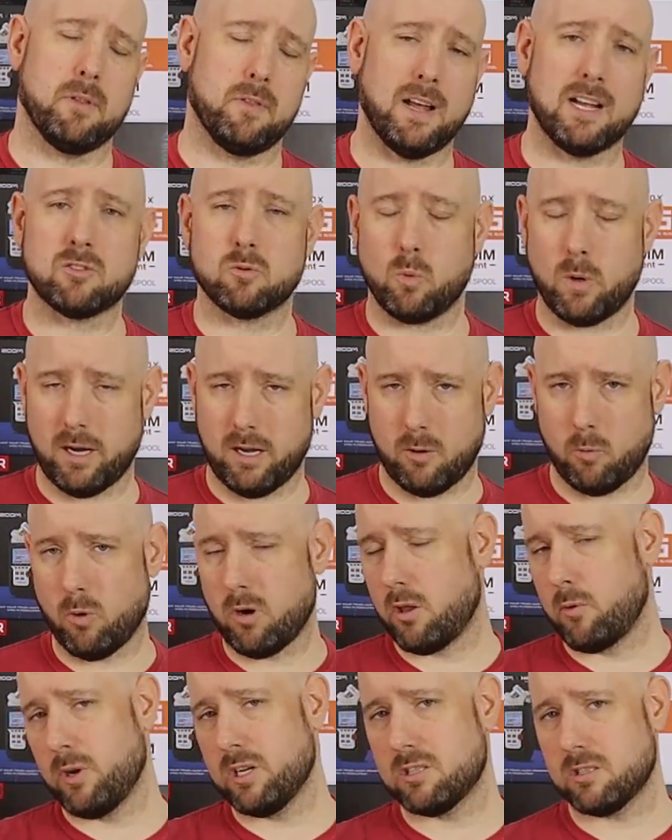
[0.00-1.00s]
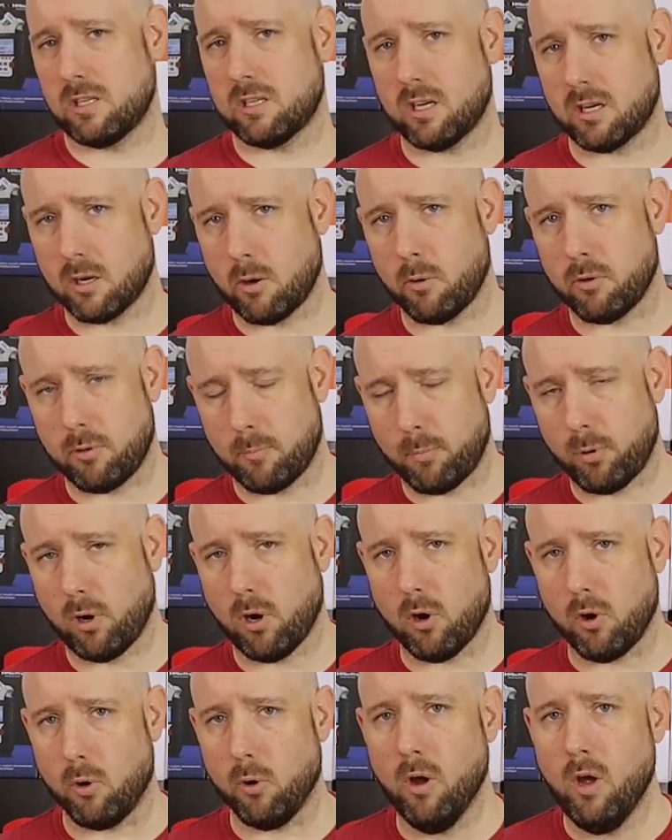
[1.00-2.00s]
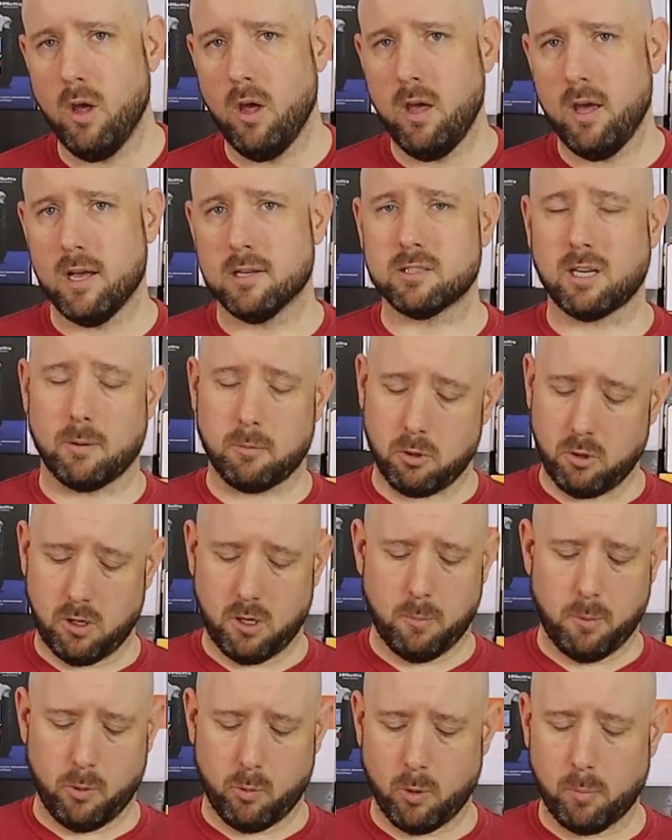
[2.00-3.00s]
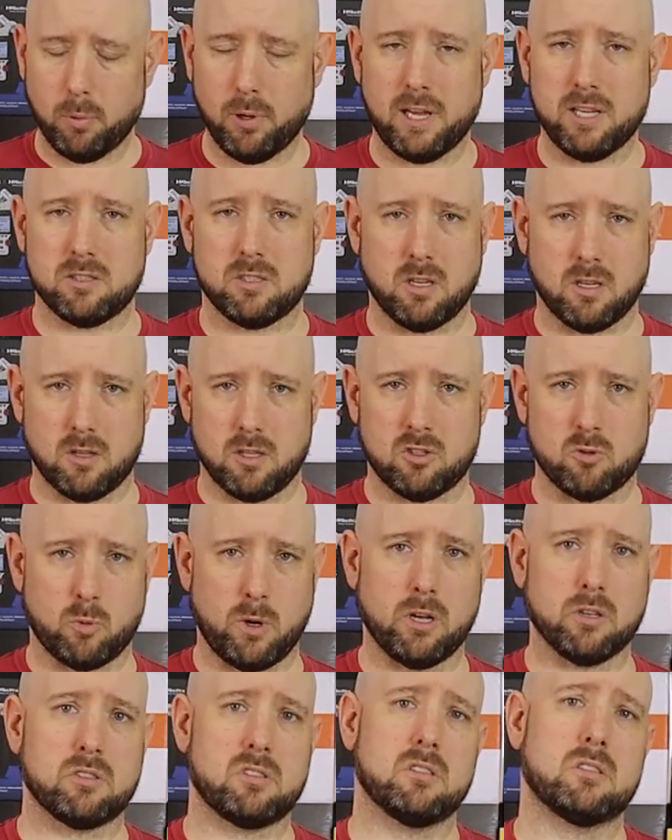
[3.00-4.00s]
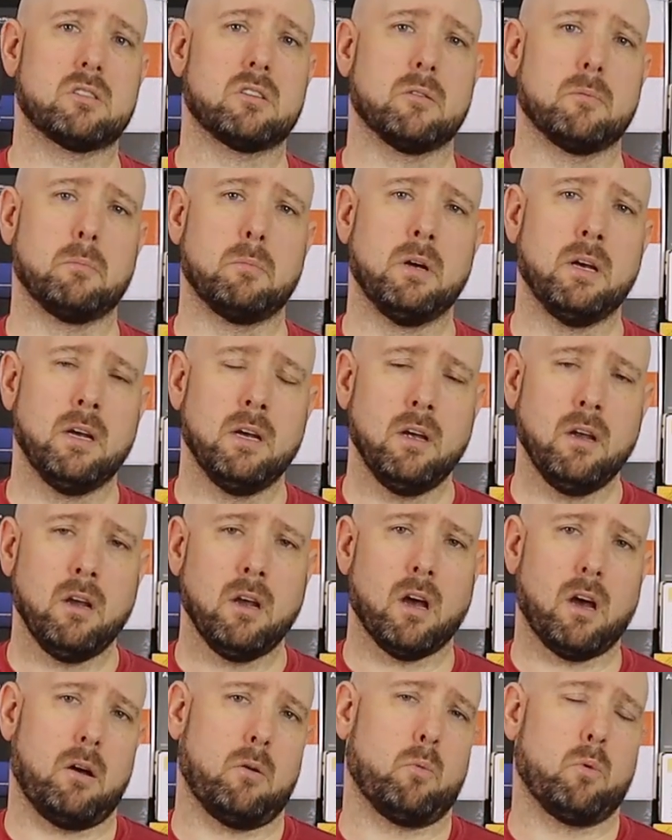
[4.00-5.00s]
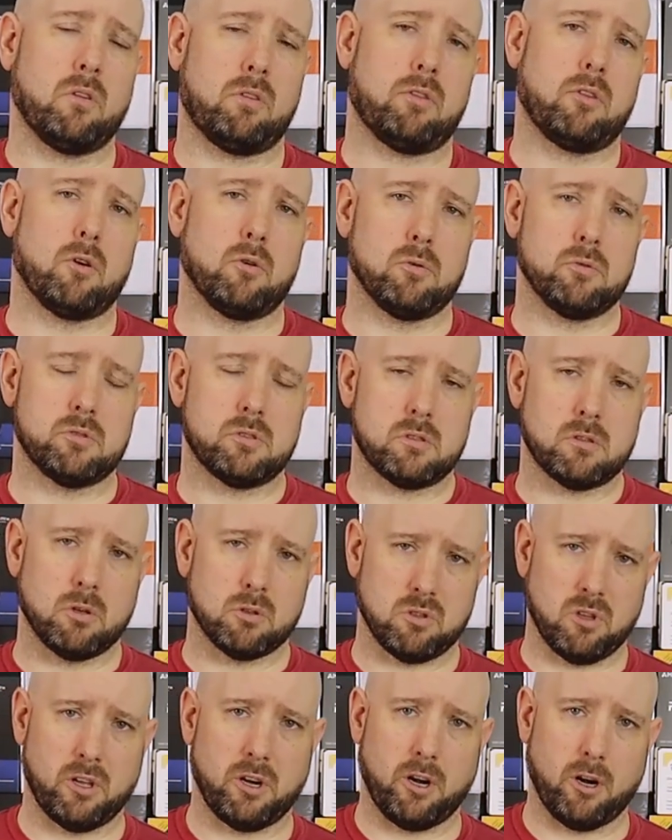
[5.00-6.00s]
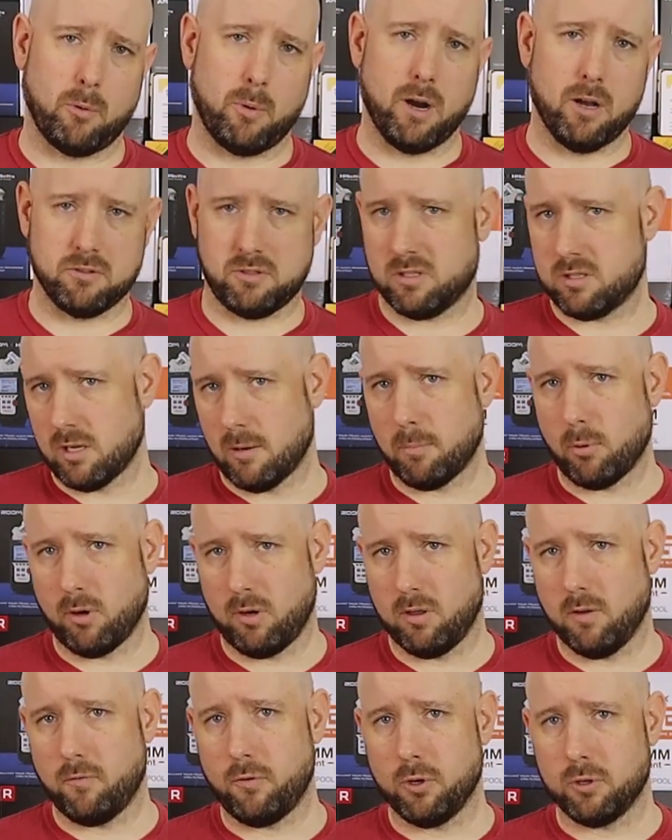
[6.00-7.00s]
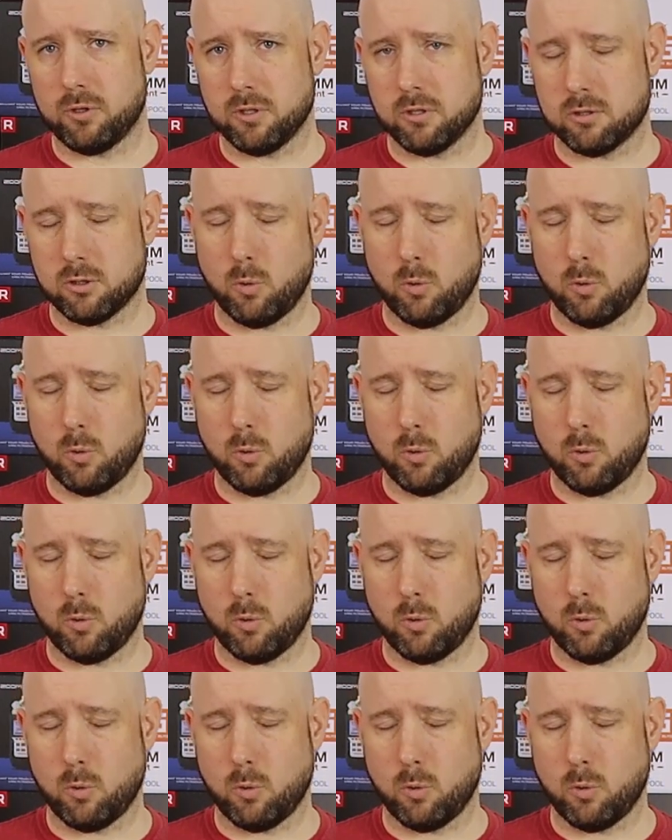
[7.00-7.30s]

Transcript: And that's why one of the reasons I didn't go with the Pro is that I'm going to be replacing this rail system uh, with those, those linear rails at some point in the future.